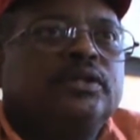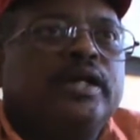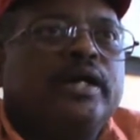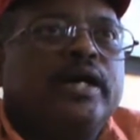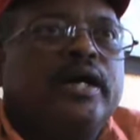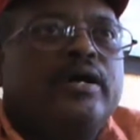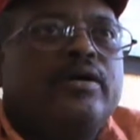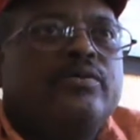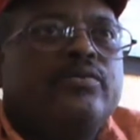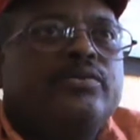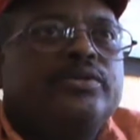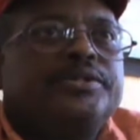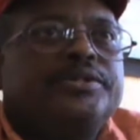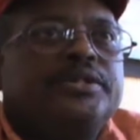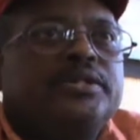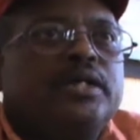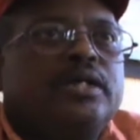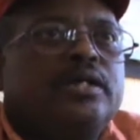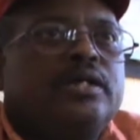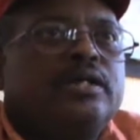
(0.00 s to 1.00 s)
I
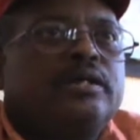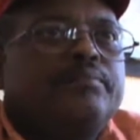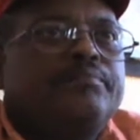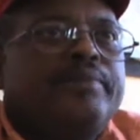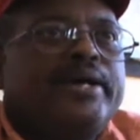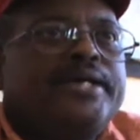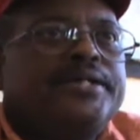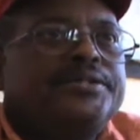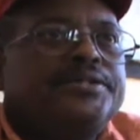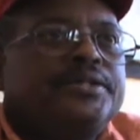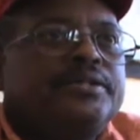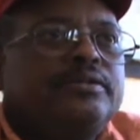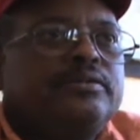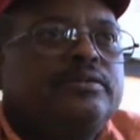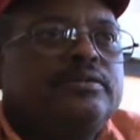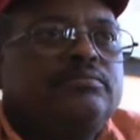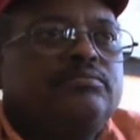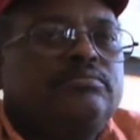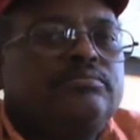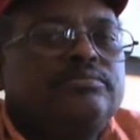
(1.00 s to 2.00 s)
was based
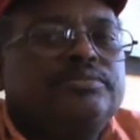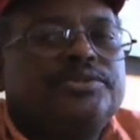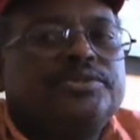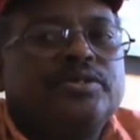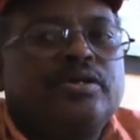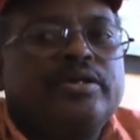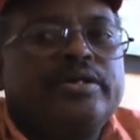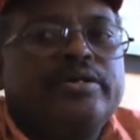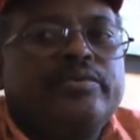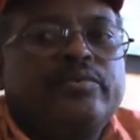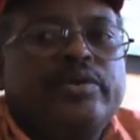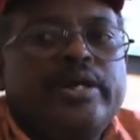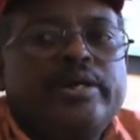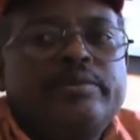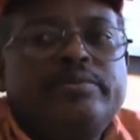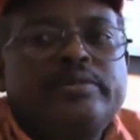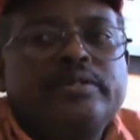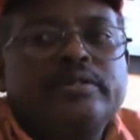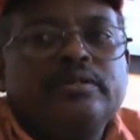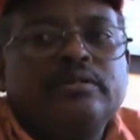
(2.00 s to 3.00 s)
in Saudi
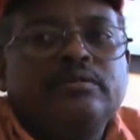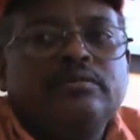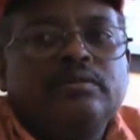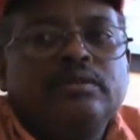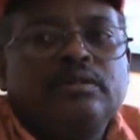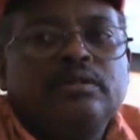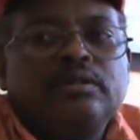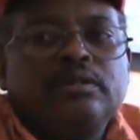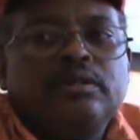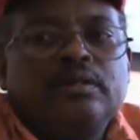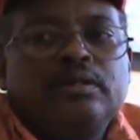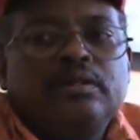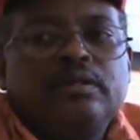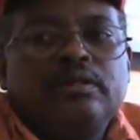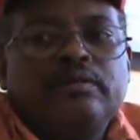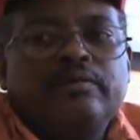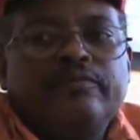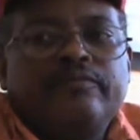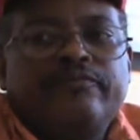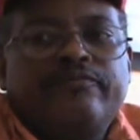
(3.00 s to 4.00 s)
Arabia,
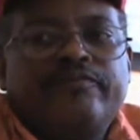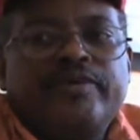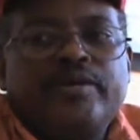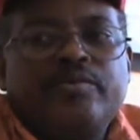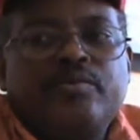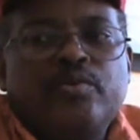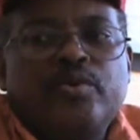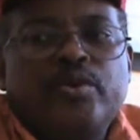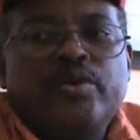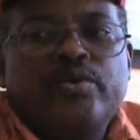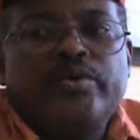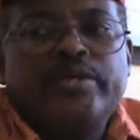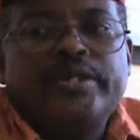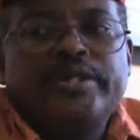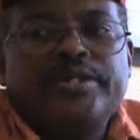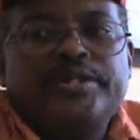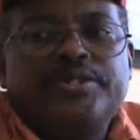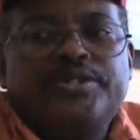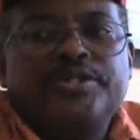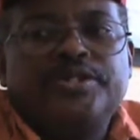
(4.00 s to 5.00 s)

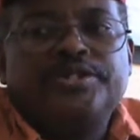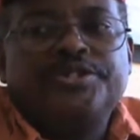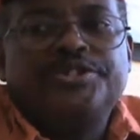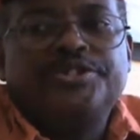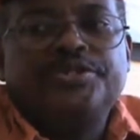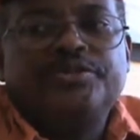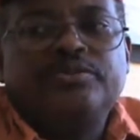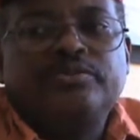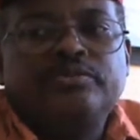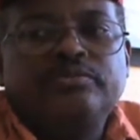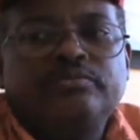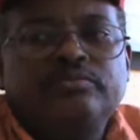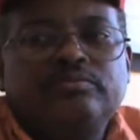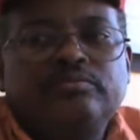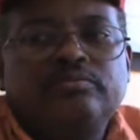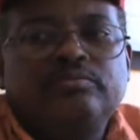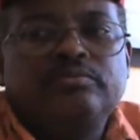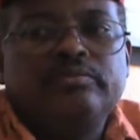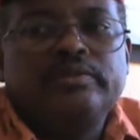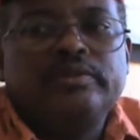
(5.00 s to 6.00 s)
February to June
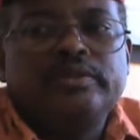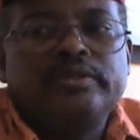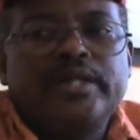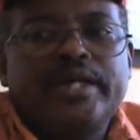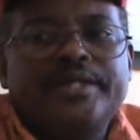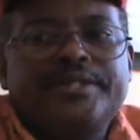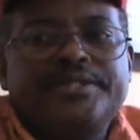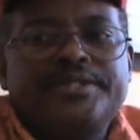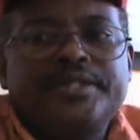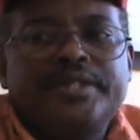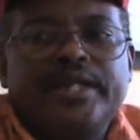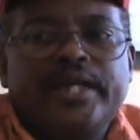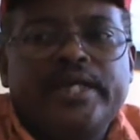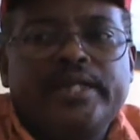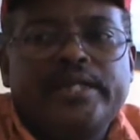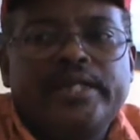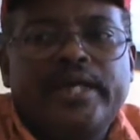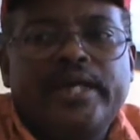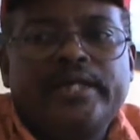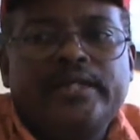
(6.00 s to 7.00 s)

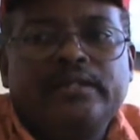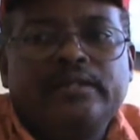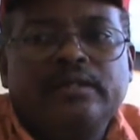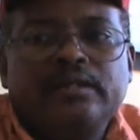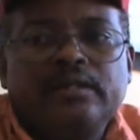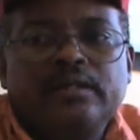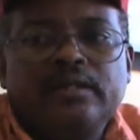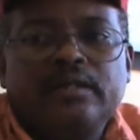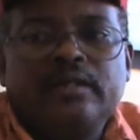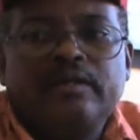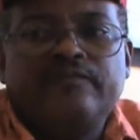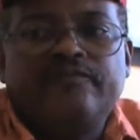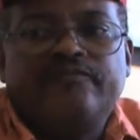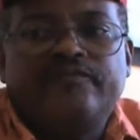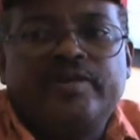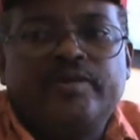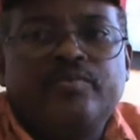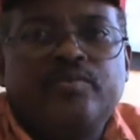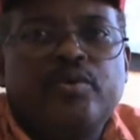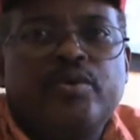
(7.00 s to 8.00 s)
1988, and
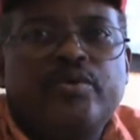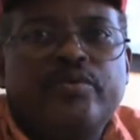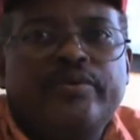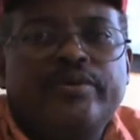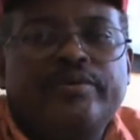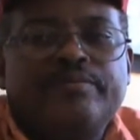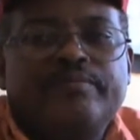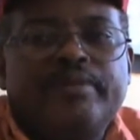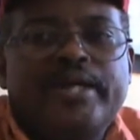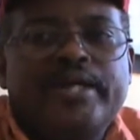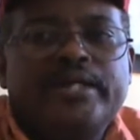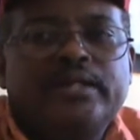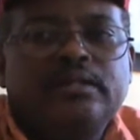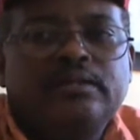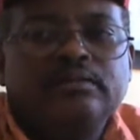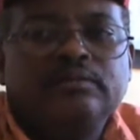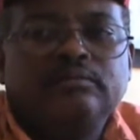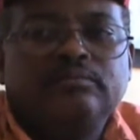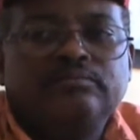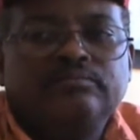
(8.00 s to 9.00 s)
February to May
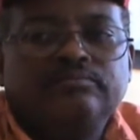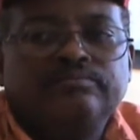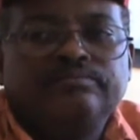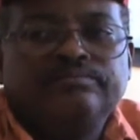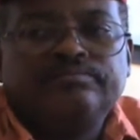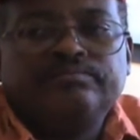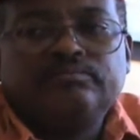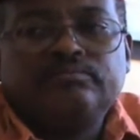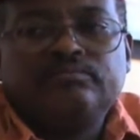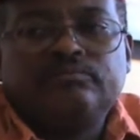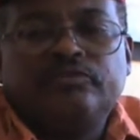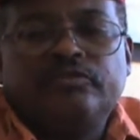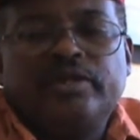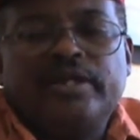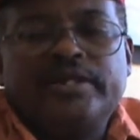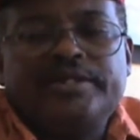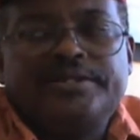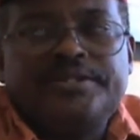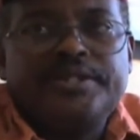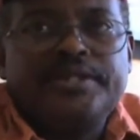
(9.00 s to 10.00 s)

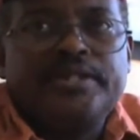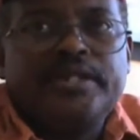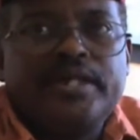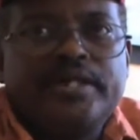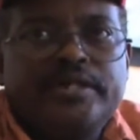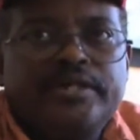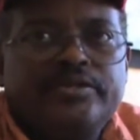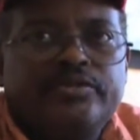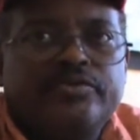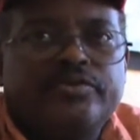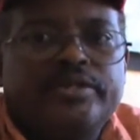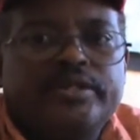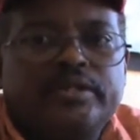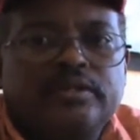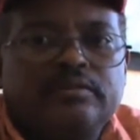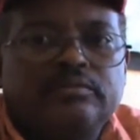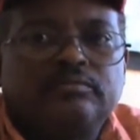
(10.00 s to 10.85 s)
1993.